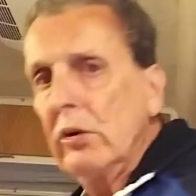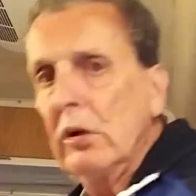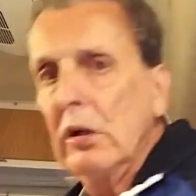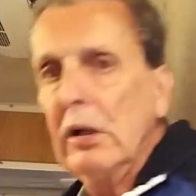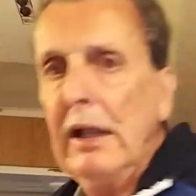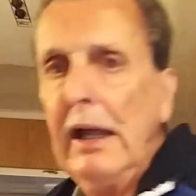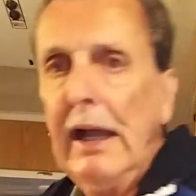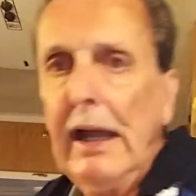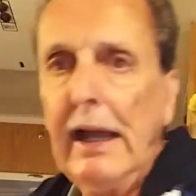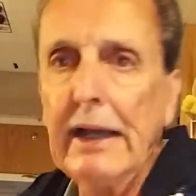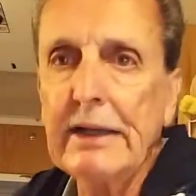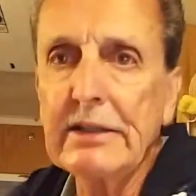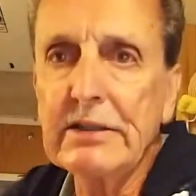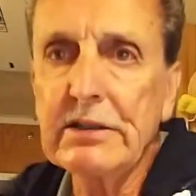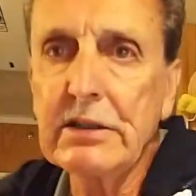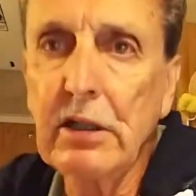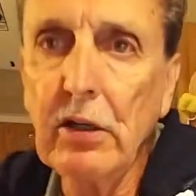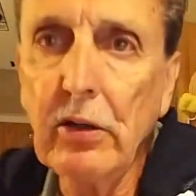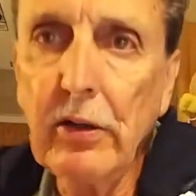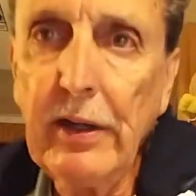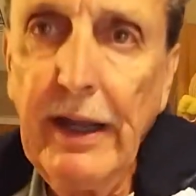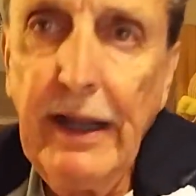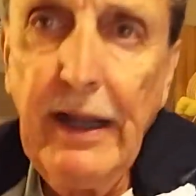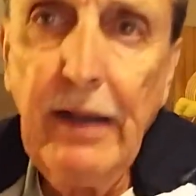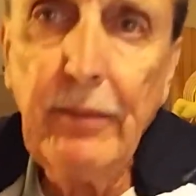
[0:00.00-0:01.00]
relax.
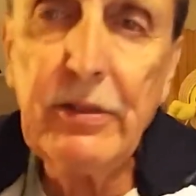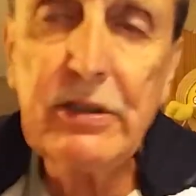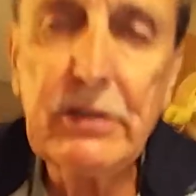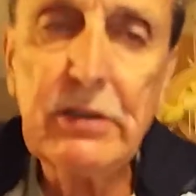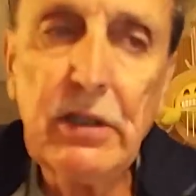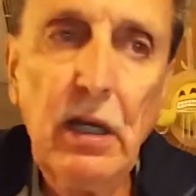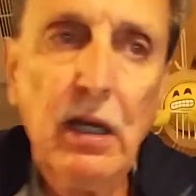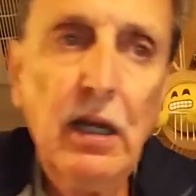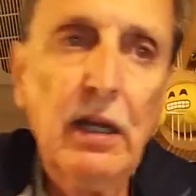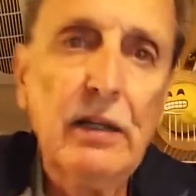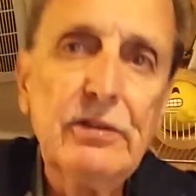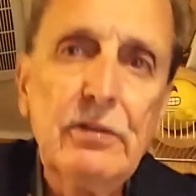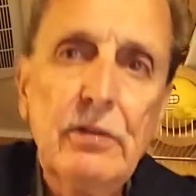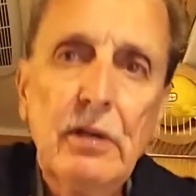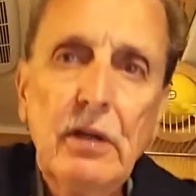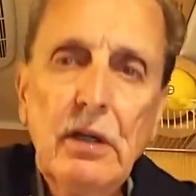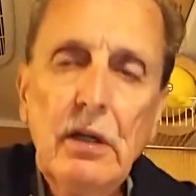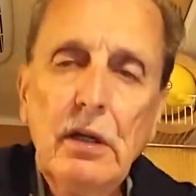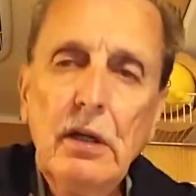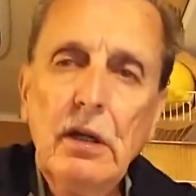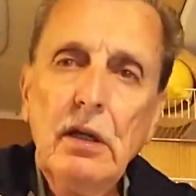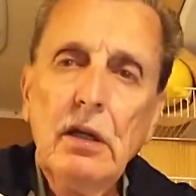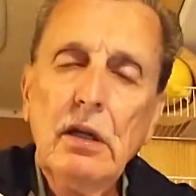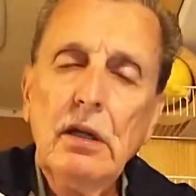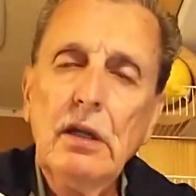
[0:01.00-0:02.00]
Go to Amazon,
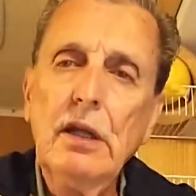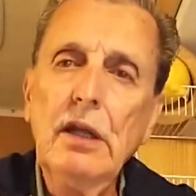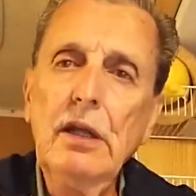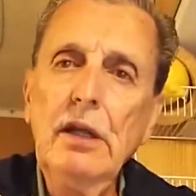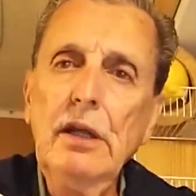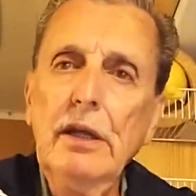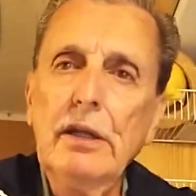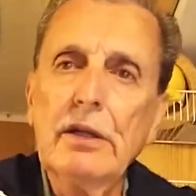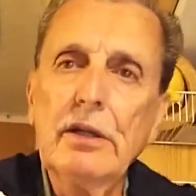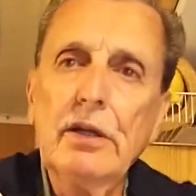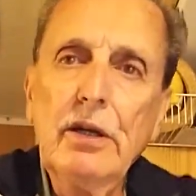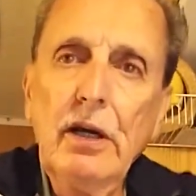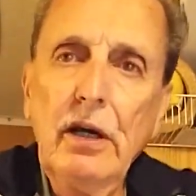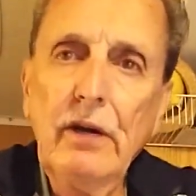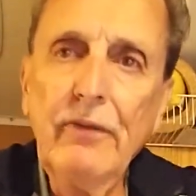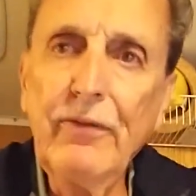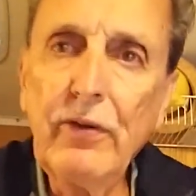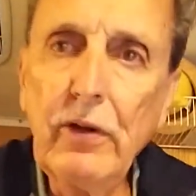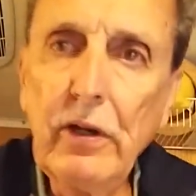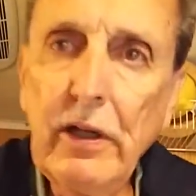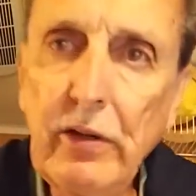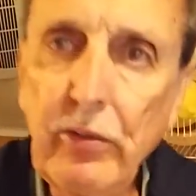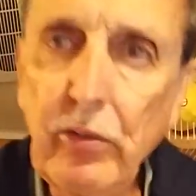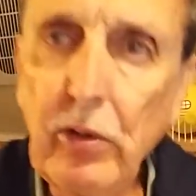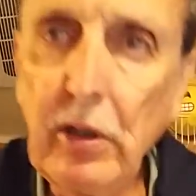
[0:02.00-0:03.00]
key in
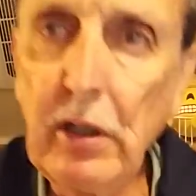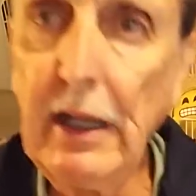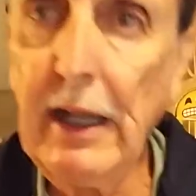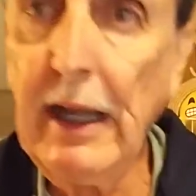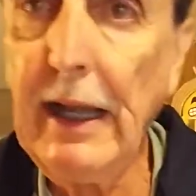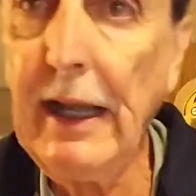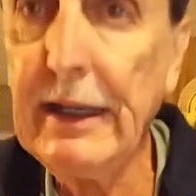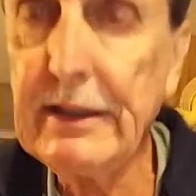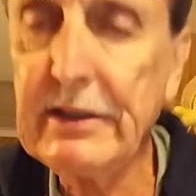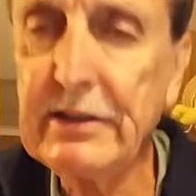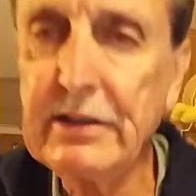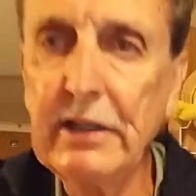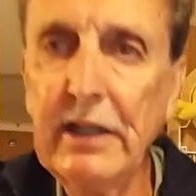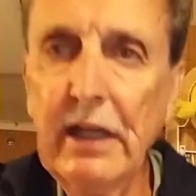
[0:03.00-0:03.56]
comfort and relax,